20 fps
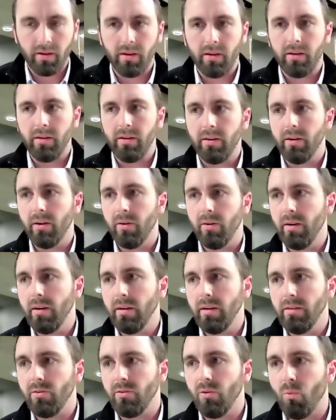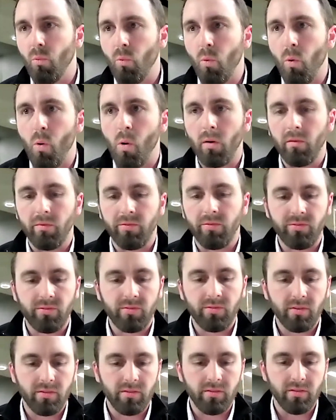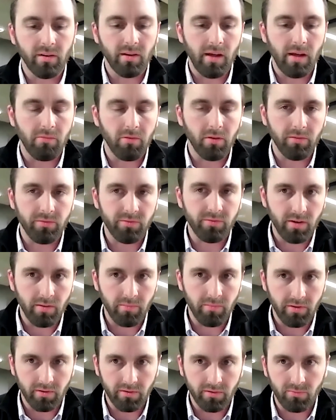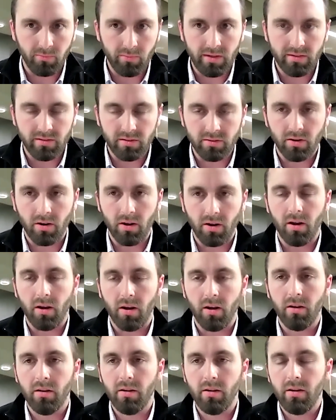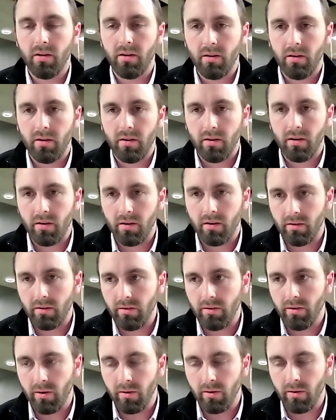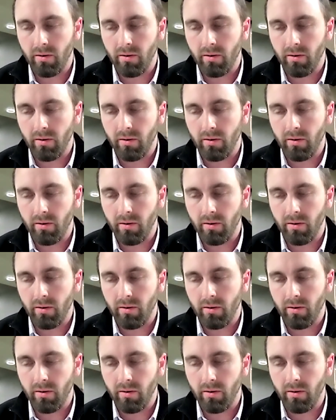It dwarfs the level of stimulus we saw, in the